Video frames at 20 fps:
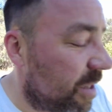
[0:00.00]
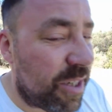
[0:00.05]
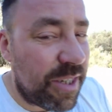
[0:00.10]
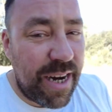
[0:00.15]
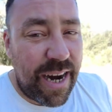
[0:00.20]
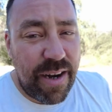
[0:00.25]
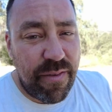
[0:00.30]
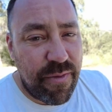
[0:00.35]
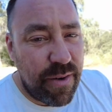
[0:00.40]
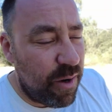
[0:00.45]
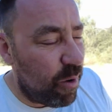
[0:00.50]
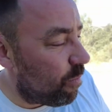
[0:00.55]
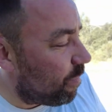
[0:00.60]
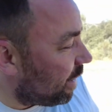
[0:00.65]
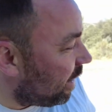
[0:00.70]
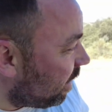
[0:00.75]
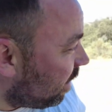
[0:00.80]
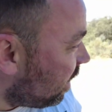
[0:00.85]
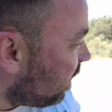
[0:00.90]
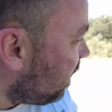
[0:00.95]
shade for a little
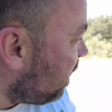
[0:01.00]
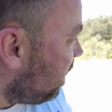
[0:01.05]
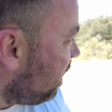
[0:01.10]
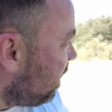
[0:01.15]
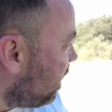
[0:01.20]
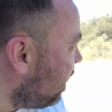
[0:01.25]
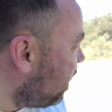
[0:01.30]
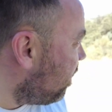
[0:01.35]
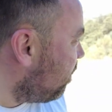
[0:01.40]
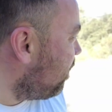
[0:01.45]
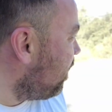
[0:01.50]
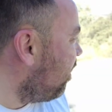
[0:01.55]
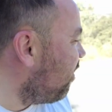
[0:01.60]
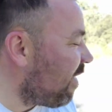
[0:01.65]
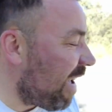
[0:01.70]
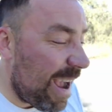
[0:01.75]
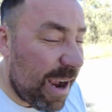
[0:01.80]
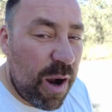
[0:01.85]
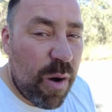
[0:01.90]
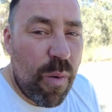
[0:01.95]
bit. A little bit
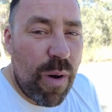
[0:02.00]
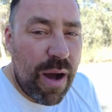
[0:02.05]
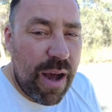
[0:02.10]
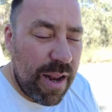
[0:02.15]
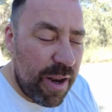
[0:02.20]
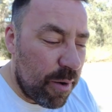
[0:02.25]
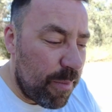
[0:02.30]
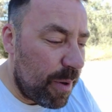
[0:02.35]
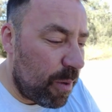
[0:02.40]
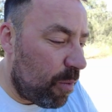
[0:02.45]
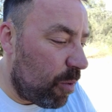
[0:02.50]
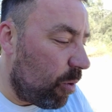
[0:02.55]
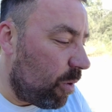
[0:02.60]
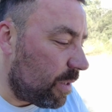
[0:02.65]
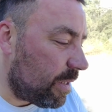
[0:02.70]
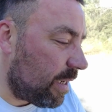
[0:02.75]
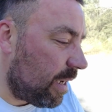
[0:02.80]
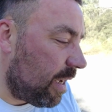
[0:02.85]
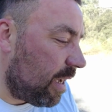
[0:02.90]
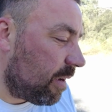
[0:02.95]
of aqua, a little bit of
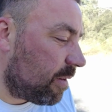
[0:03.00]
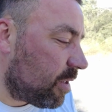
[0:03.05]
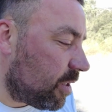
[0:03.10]
water,